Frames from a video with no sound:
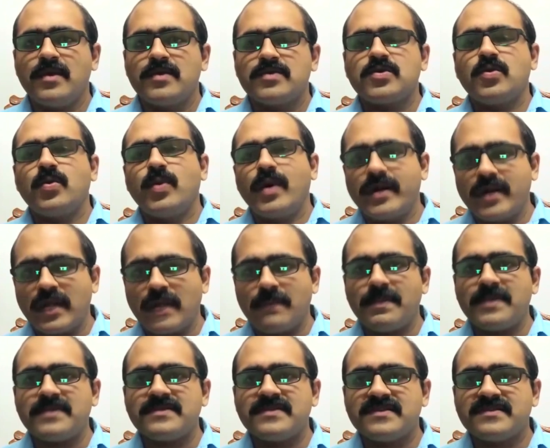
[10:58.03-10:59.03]
So what
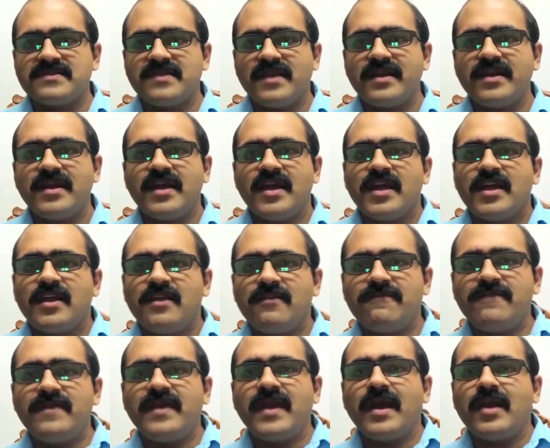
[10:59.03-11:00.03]
happens is that
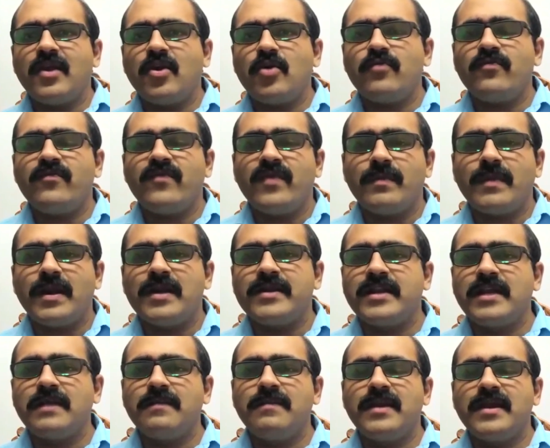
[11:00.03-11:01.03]
if we allow
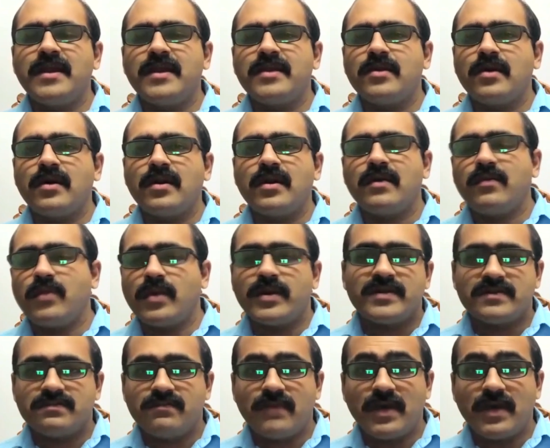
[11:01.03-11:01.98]
multi-billion dollar, what is